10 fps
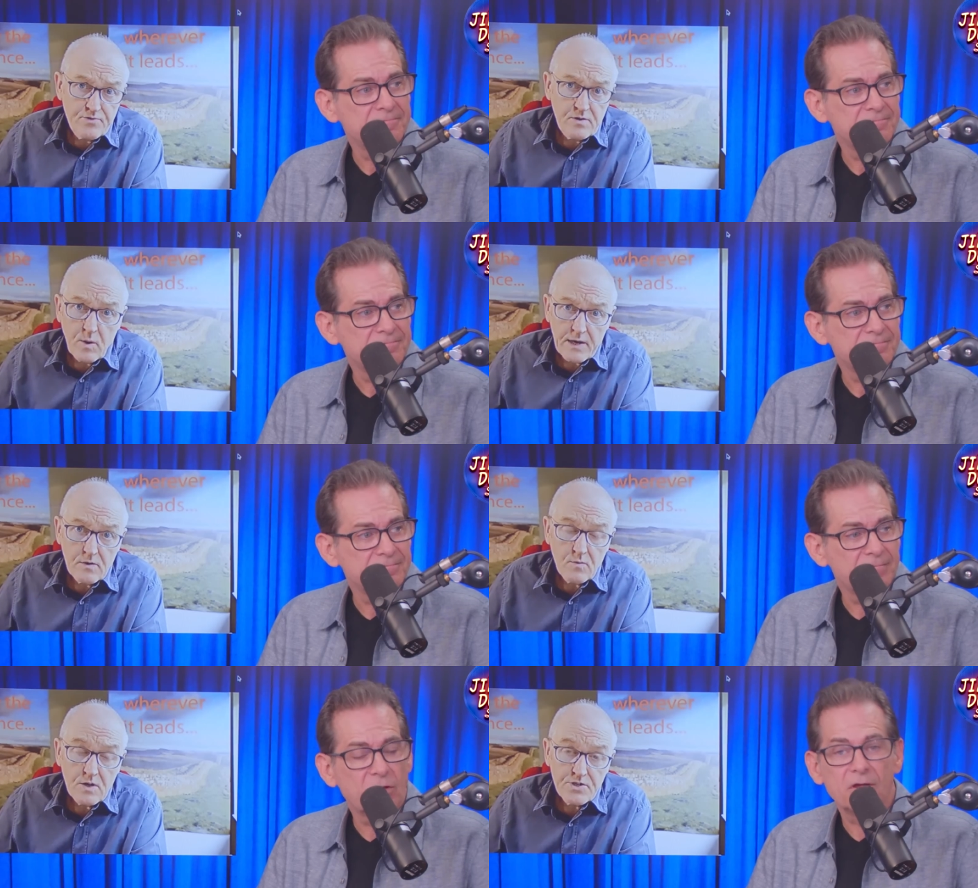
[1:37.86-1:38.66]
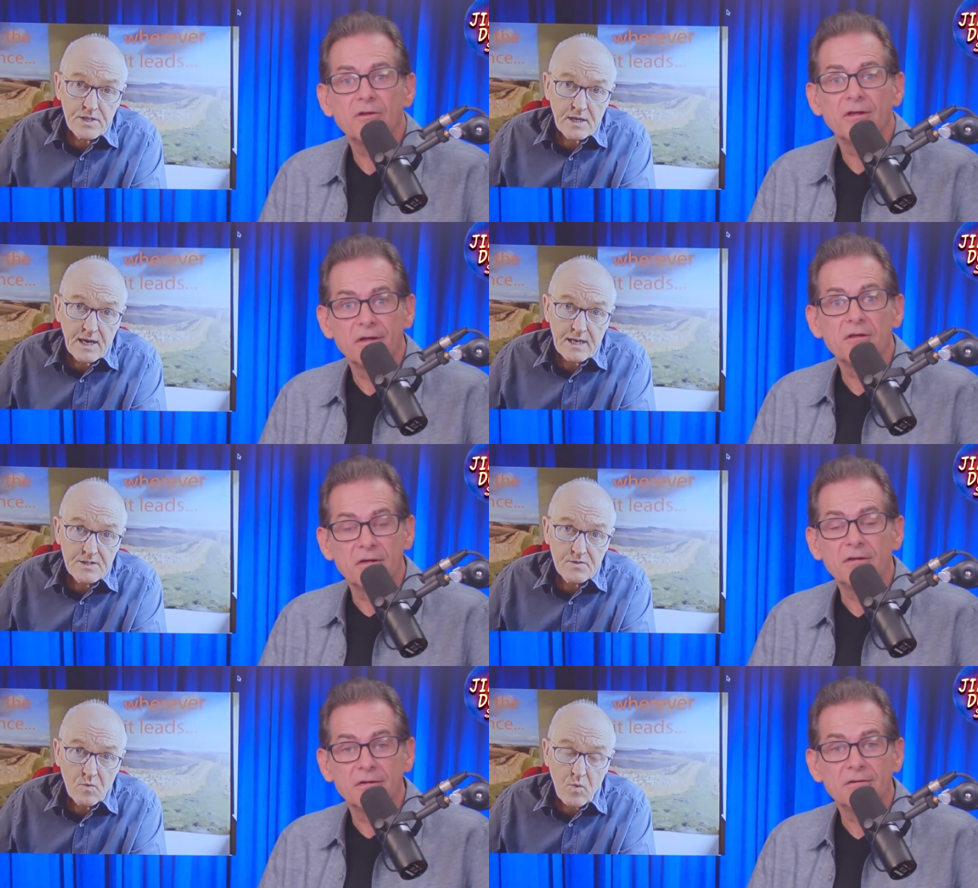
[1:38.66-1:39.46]
Speaker 1: true where you are watching
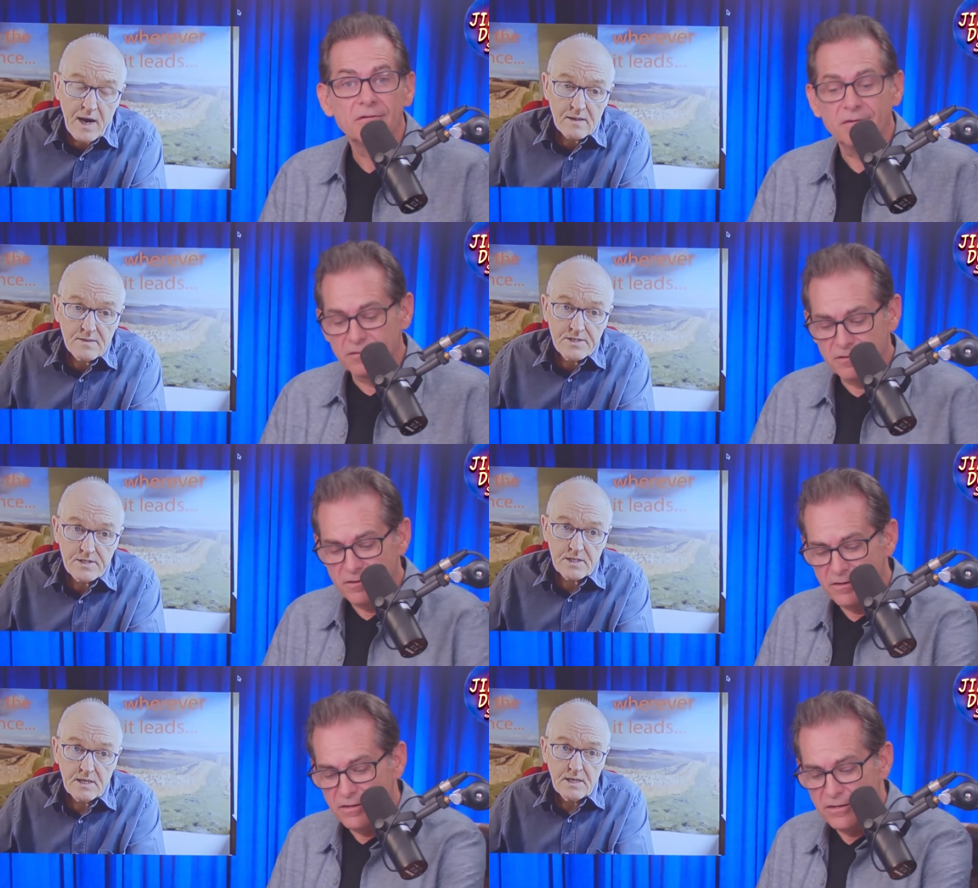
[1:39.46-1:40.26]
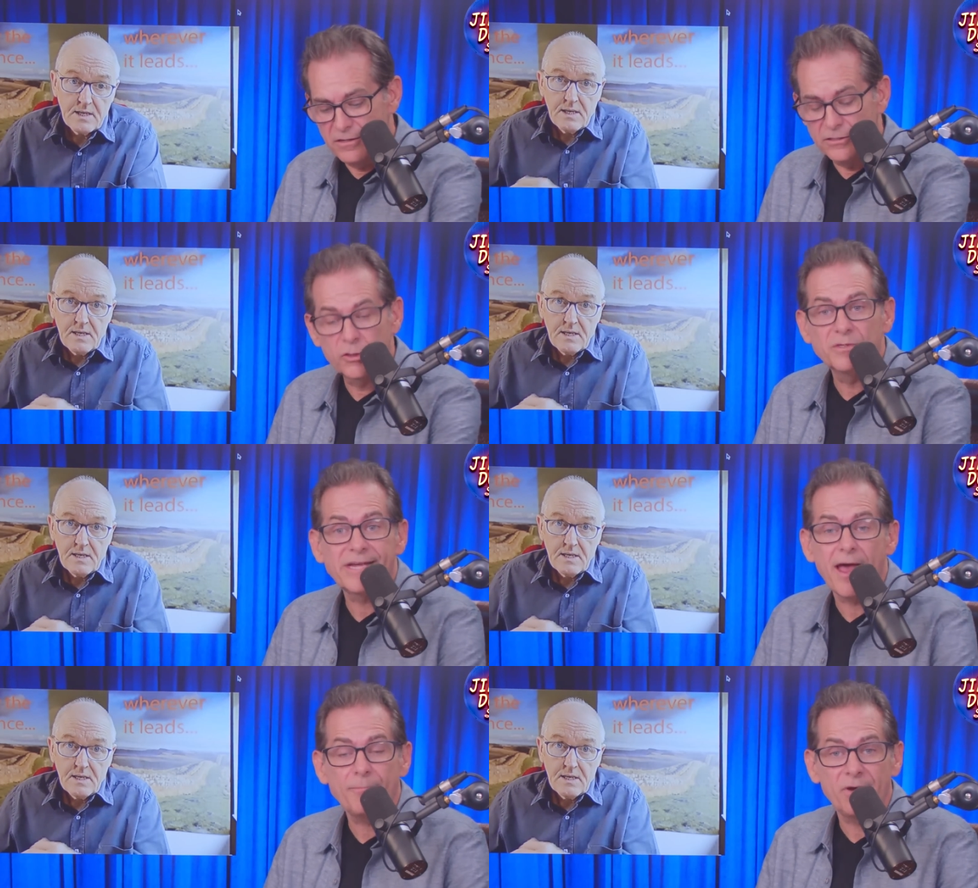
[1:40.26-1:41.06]
as well. This is a.
Speaker 2: So it's
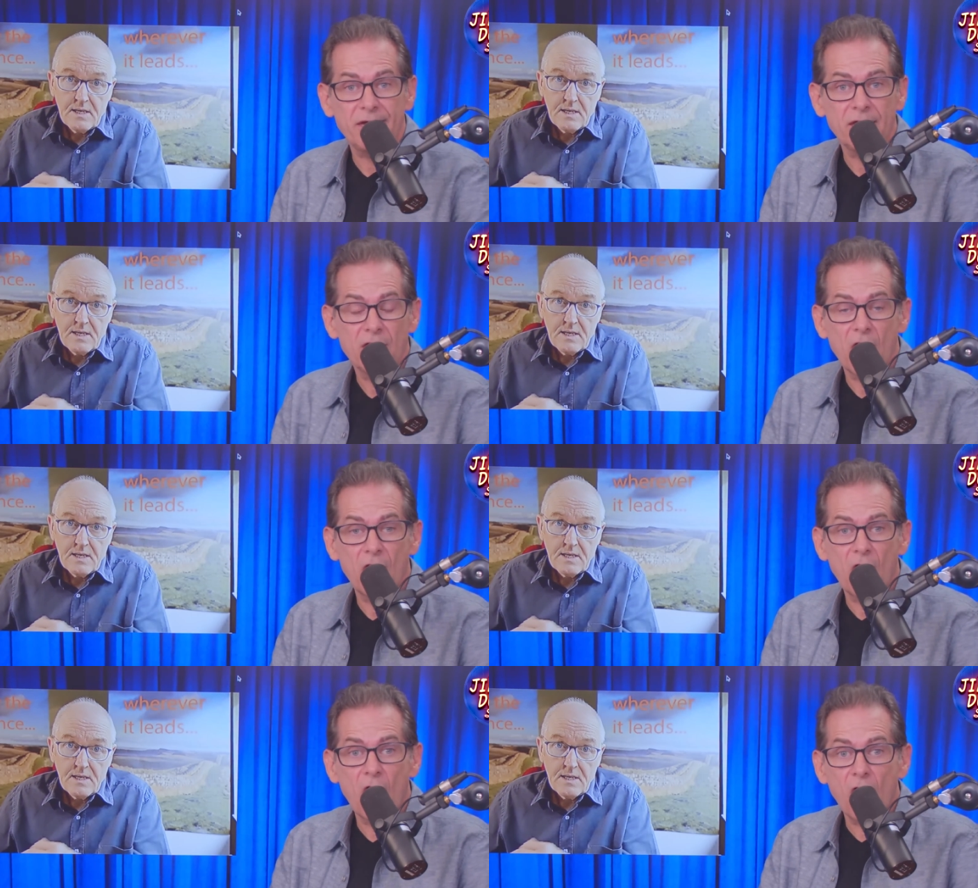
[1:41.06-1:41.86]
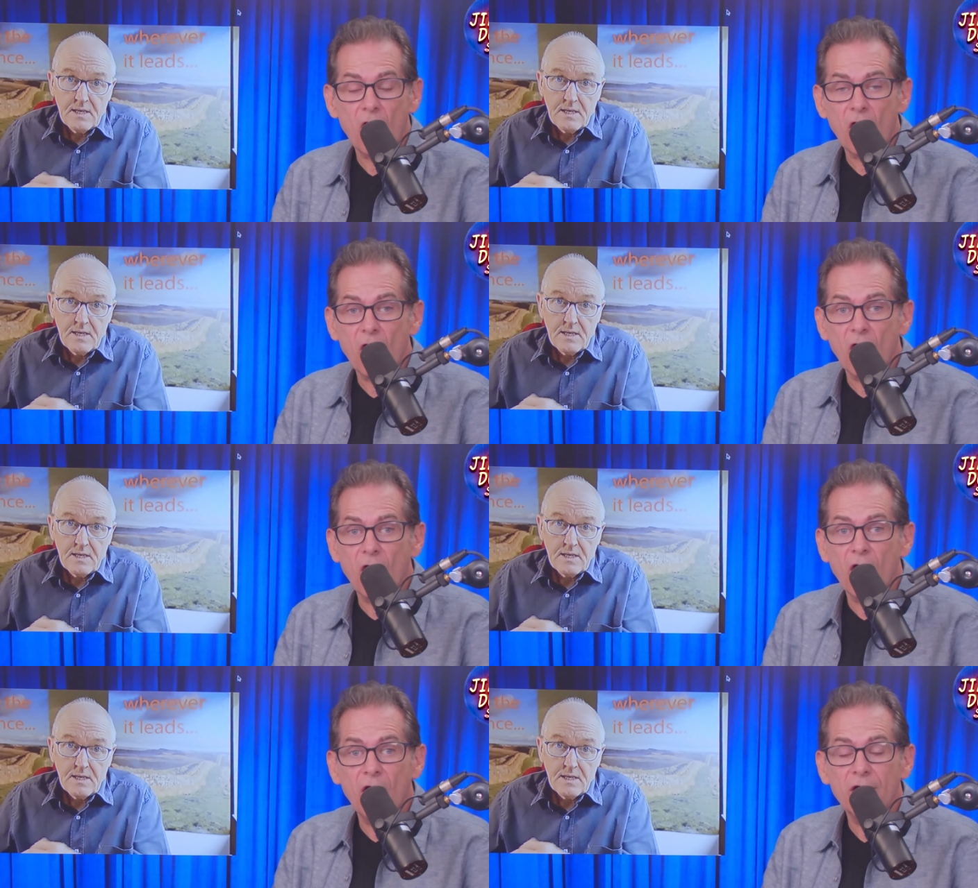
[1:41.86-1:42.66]
happening
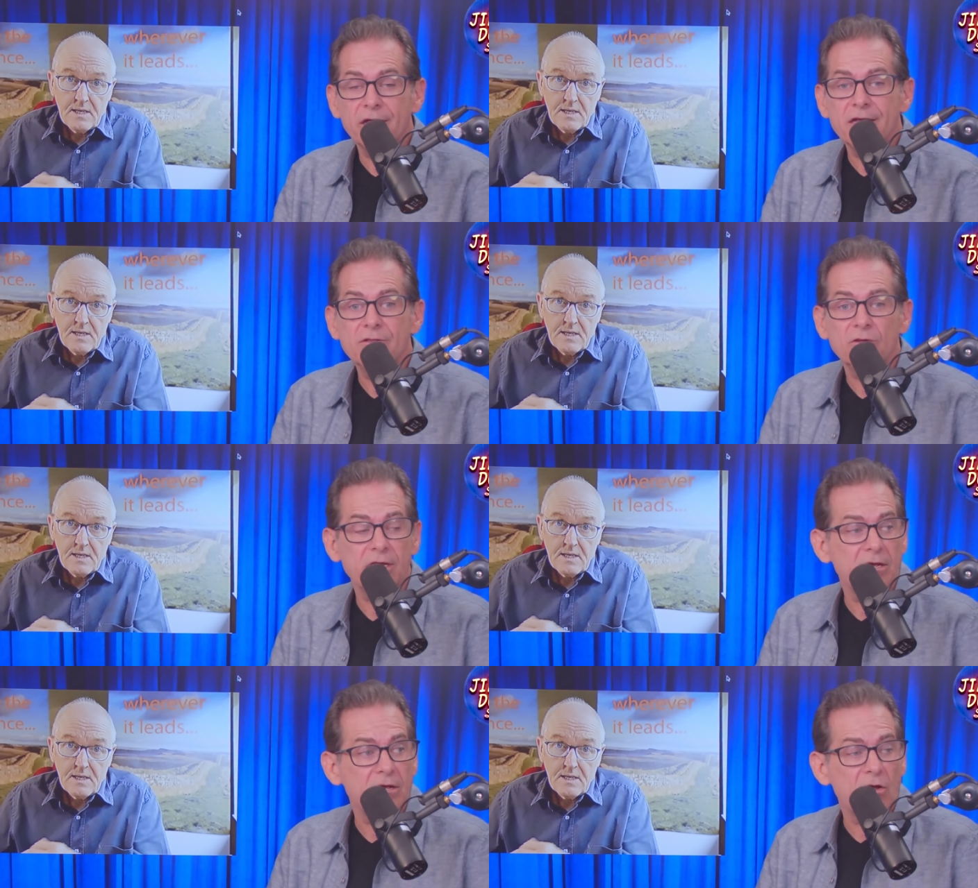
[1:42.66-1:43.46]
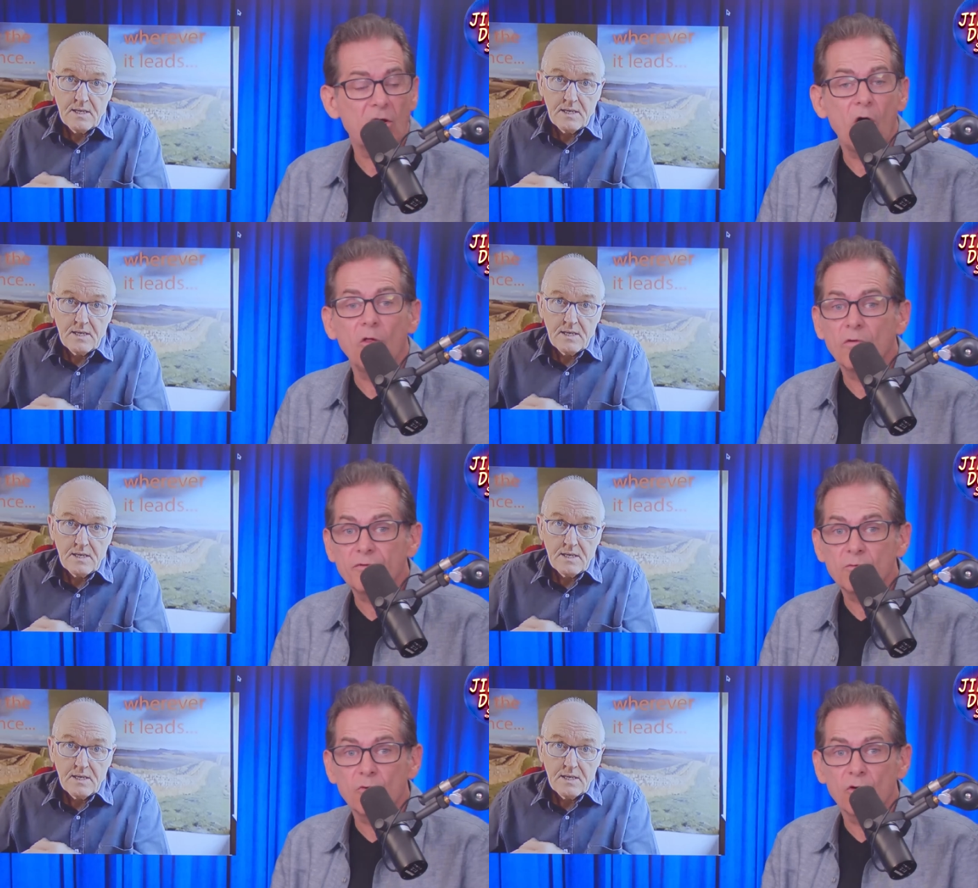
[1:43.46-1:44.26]
uh, in uh, all over
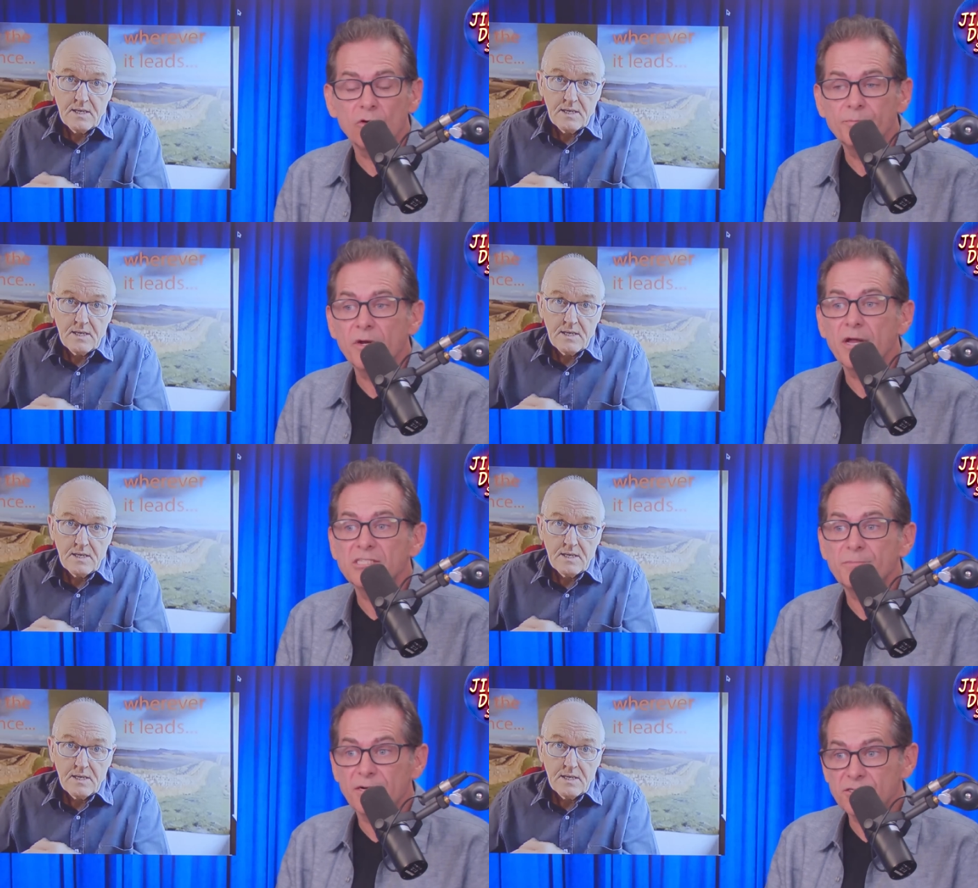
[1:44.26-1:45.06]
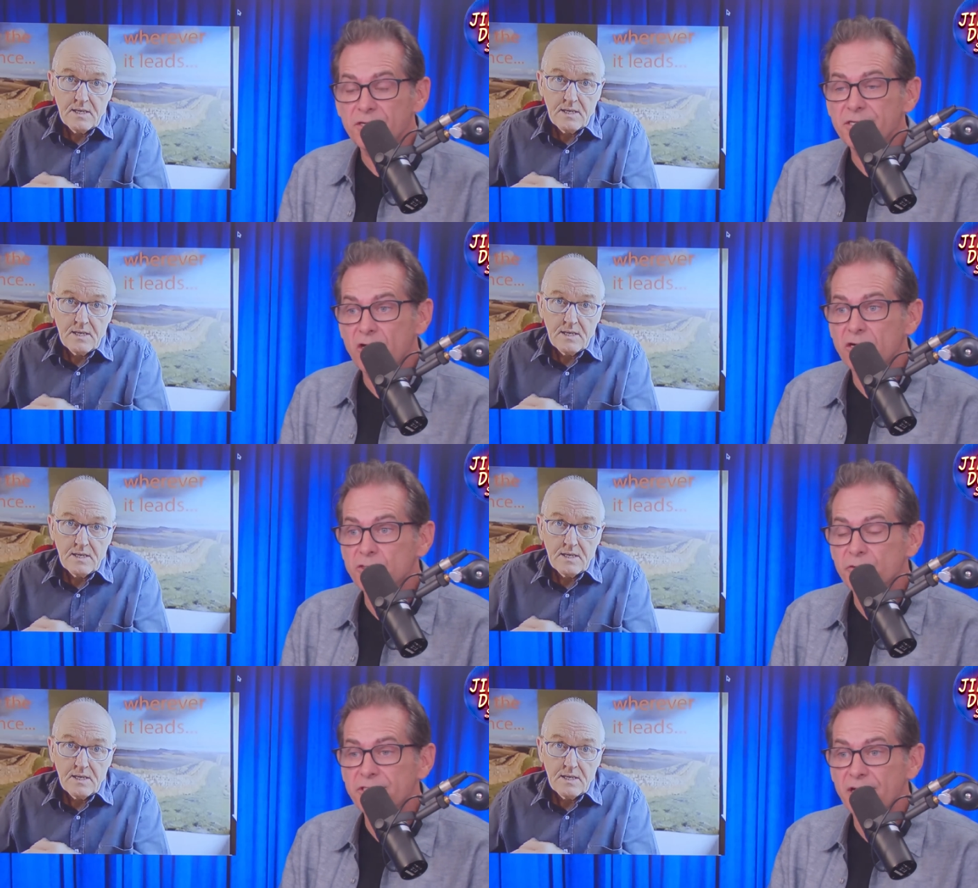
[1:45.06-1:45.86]
the world, but especially in
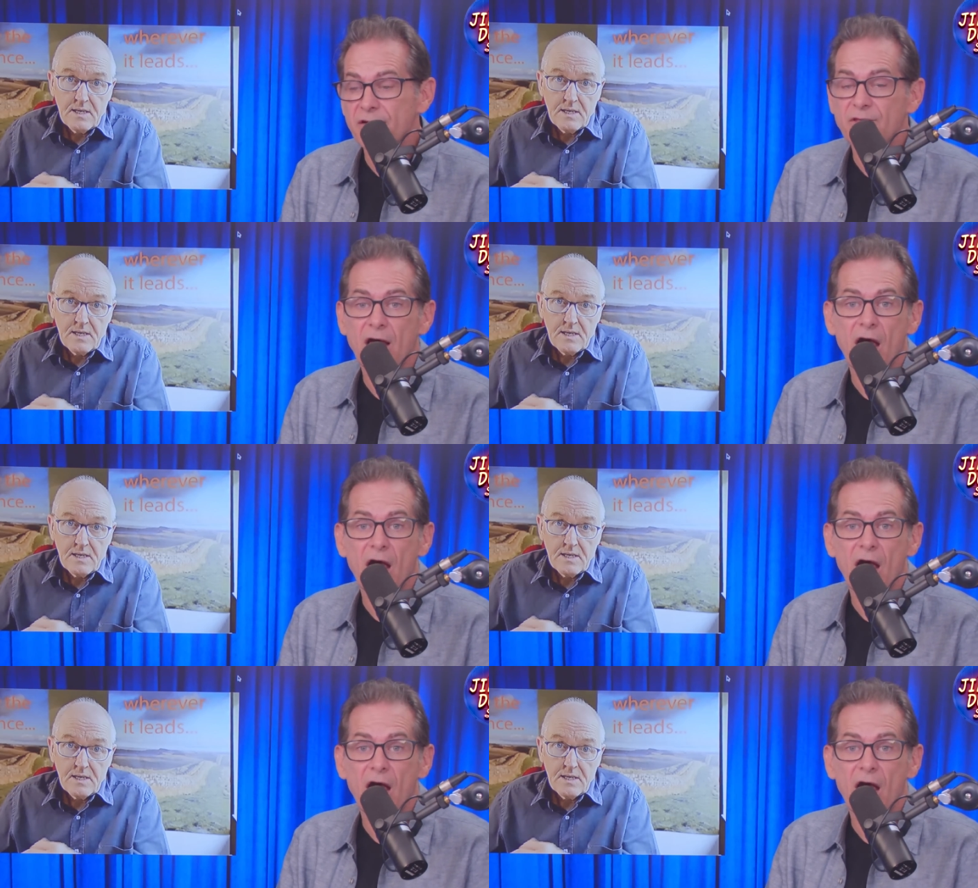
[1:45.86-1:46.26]
countries that have the